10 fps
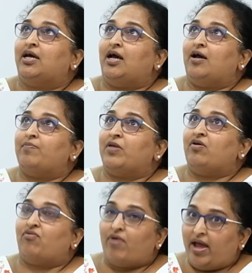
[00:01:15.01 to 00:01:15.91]

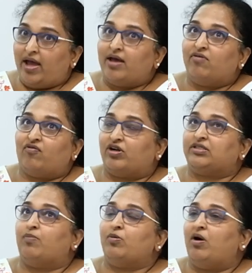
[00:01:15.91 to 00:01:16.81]
rare. For
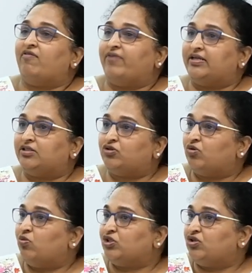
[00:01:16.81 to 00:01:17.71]
example, Marfan
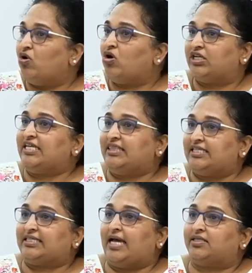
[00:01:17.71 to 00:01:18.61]
syndrome was not in
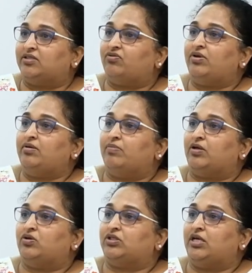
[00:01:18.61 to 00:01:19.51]
this category
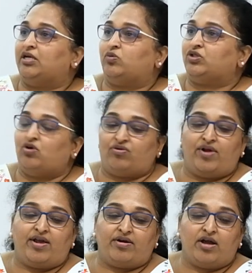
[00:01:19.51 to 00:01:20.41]
because it was not
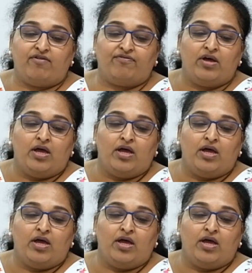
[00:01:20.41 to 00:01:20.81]
rare enough,